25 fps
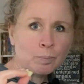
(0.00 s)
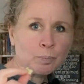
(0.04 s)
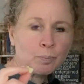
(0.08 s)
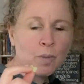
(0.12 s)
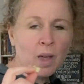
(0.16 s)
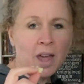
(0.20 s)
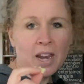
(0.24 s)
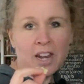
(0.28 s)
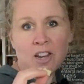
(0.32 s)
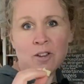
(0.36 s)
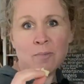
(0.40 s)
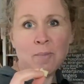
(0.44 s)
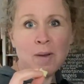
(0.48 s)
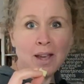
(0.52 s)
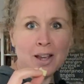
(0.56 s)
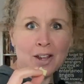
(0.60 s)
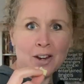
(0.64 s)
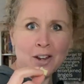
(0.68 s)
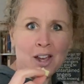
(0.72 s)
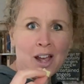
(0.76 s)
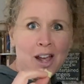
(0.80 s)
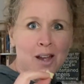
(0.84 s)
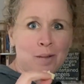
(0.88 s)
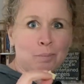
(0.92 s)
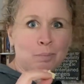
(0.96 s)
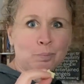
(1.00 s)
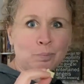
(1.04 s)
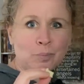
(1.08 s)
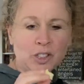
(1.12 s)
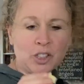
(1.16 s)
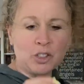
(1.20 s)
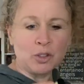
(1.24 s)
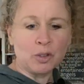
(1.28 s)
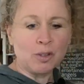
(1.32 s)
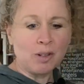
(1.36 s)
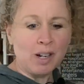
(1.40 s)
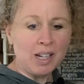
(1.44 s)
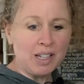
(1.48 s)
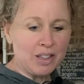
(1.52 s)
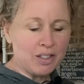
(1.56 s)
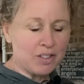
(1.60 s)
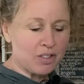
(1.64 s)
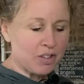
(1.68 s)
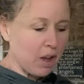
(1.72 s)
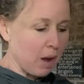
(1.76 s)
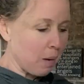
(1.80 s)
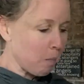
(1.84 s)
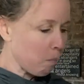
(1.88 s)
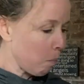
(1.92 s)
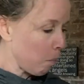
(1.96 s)
I need to make it again and do it right this
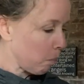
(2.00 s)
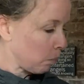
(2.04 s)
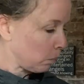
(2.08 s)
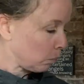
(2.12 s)
time.